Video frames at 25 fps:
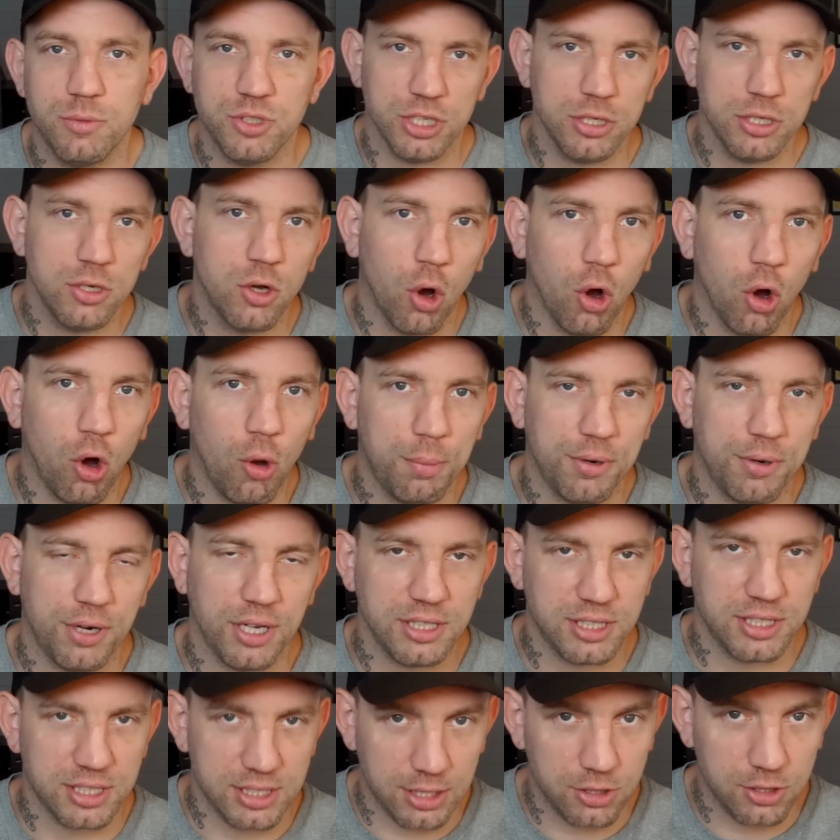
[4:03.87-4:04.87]
was
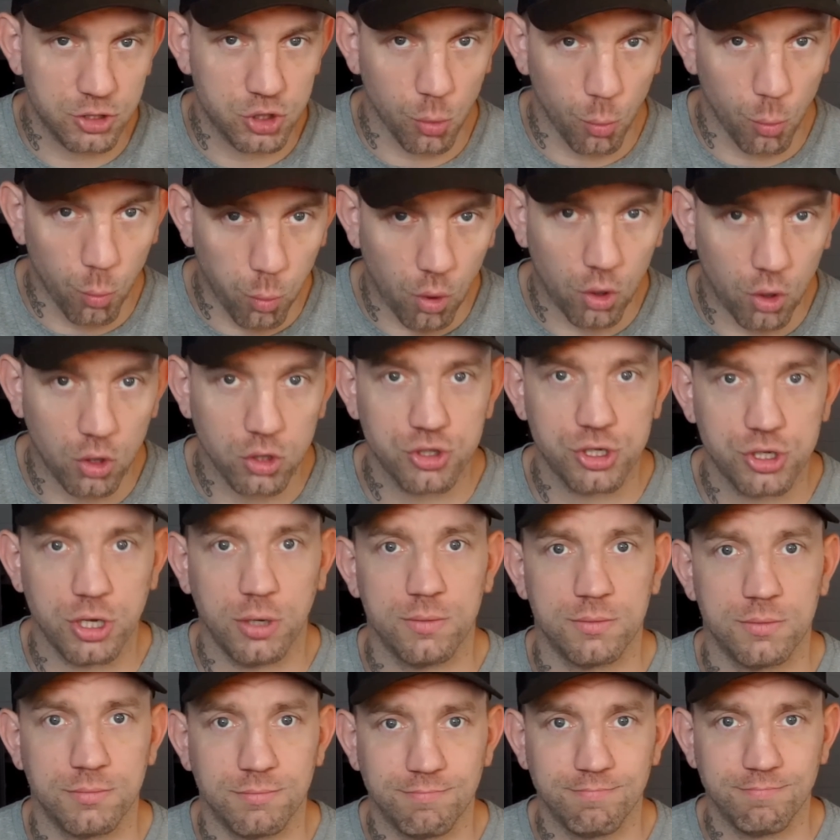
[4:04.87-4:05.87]
incorporated into
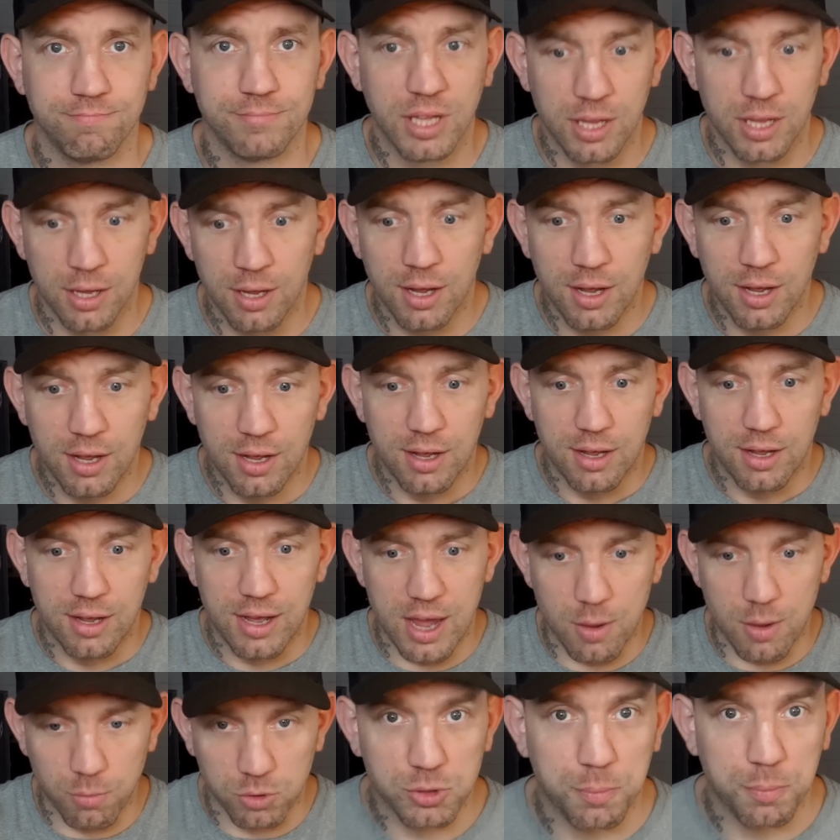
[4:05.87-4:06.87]
Warzone,
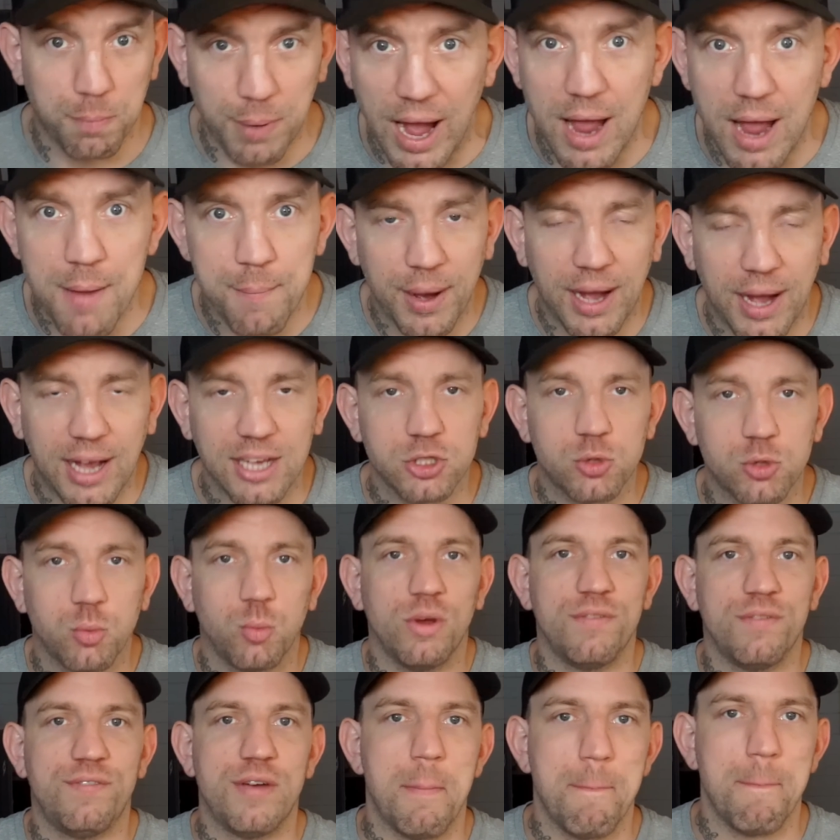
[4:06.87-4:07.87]
it was bypassed
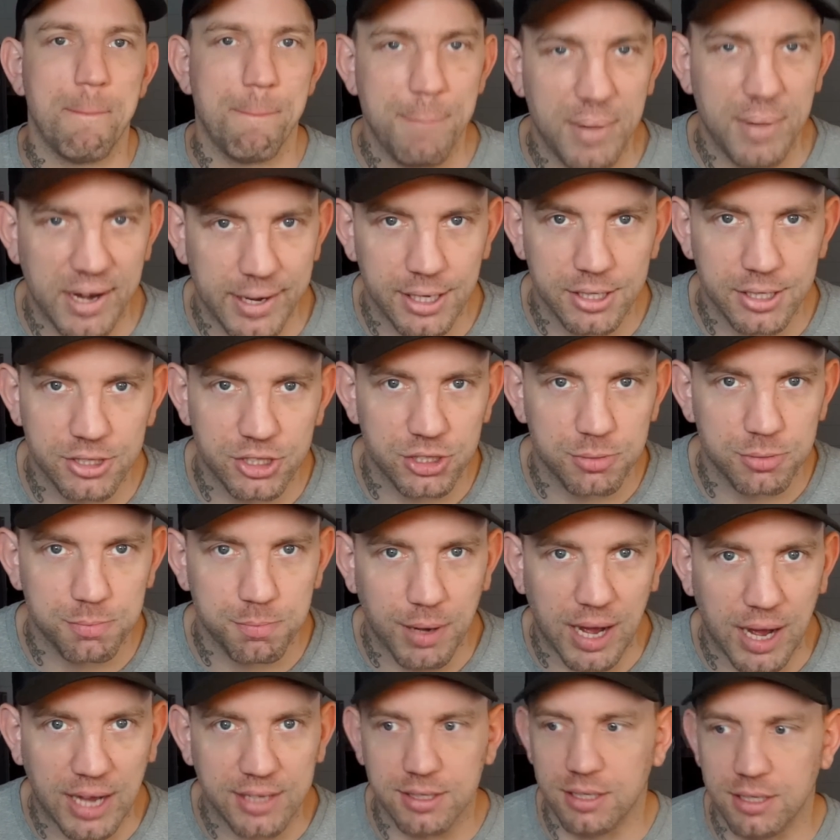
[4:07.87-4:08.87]
within minutes
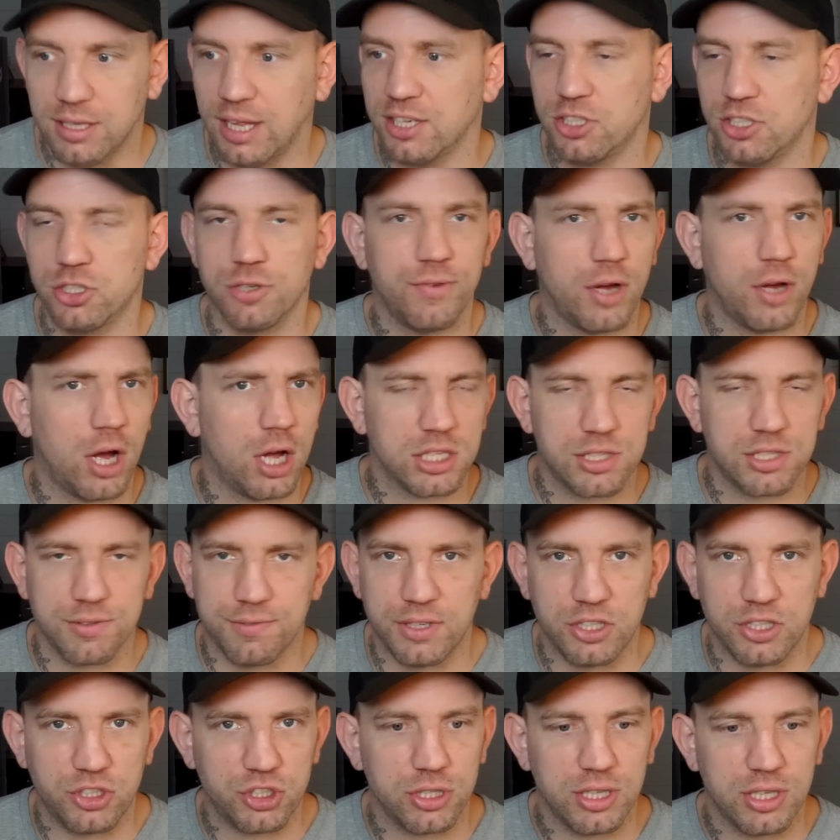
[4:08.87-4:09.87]
by the likes of
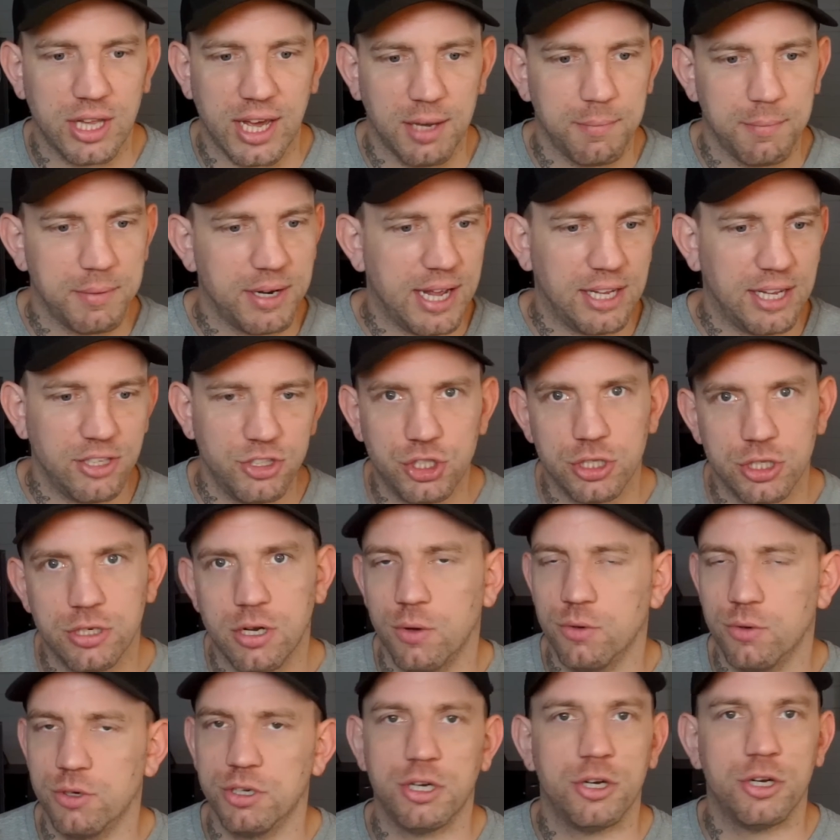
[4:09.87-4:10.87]
Artificial Aim and Engine
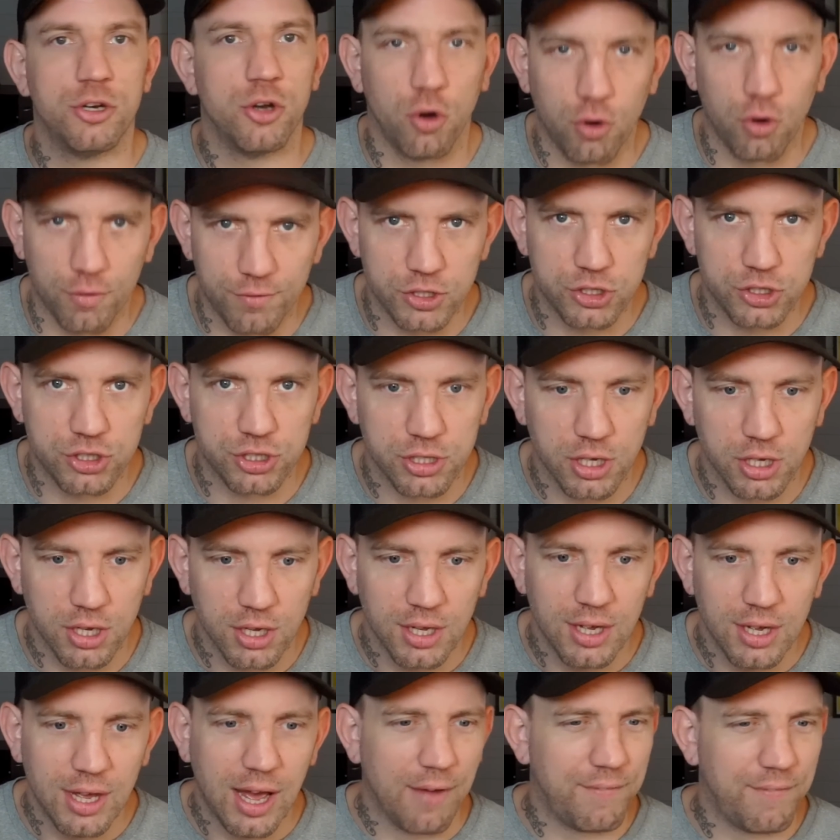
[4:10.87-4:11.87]
Owning and others.
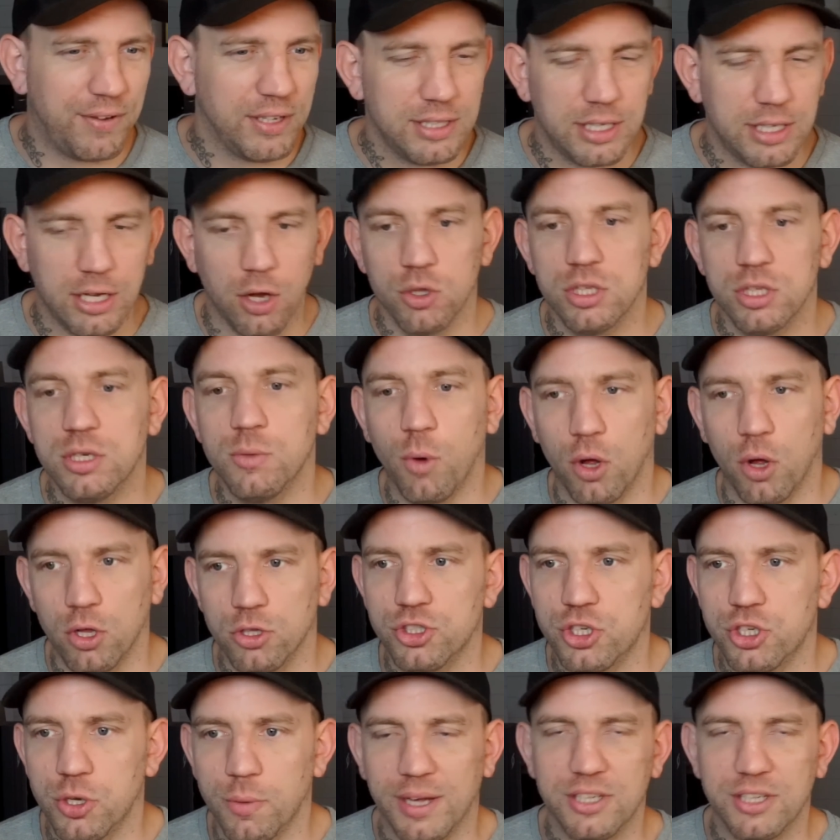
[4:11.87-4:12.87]
I think the only
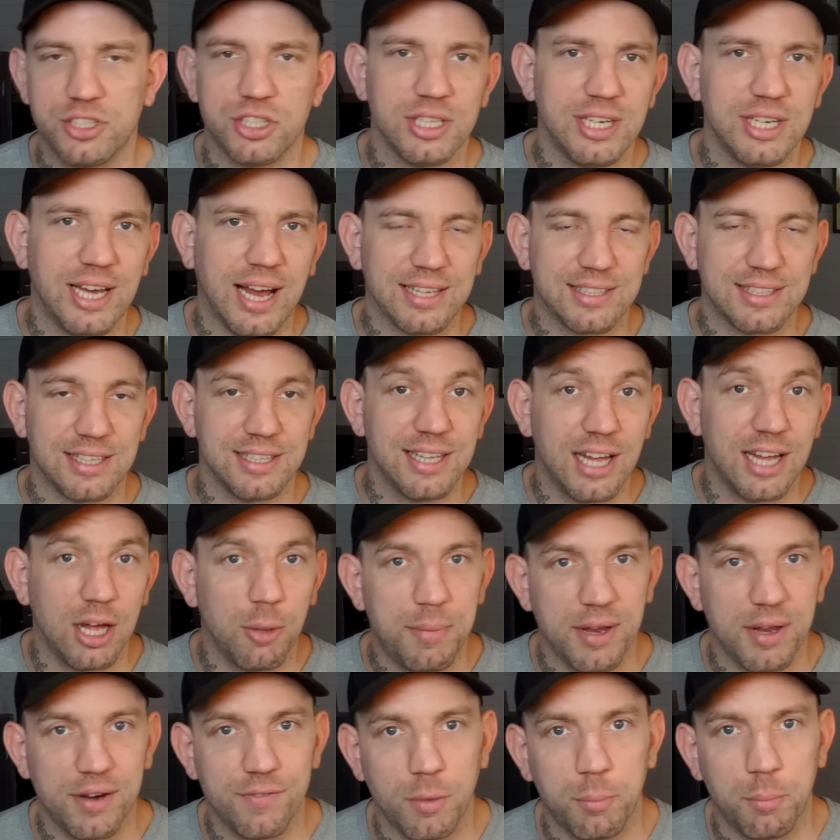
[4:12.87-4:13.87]
ones who actually had a little
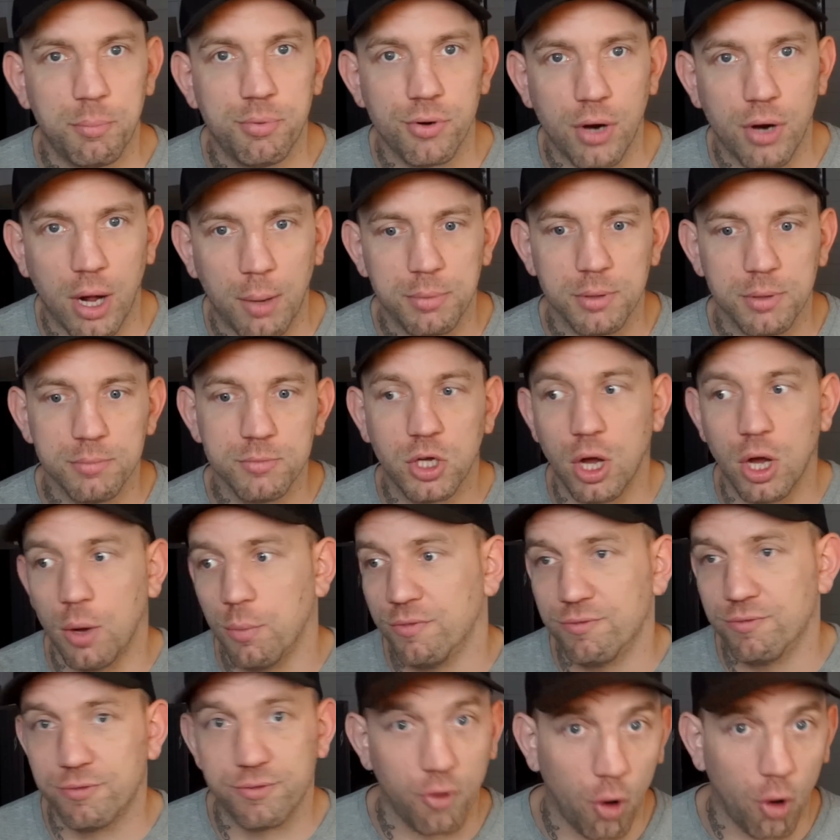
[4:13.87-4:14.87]
bit of a problem
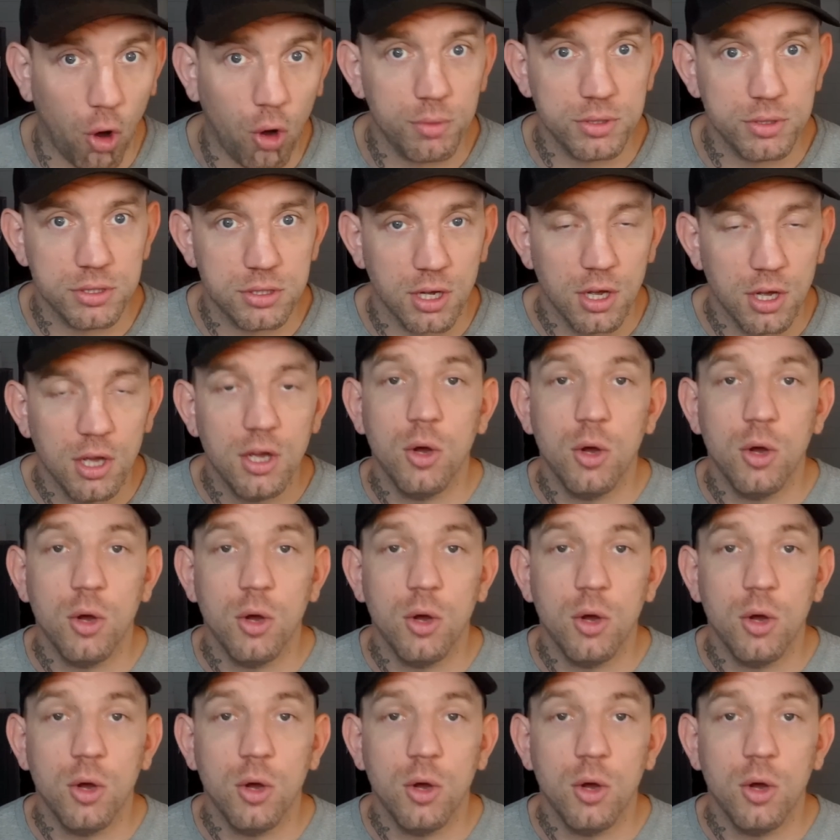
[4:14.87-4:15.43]
going forward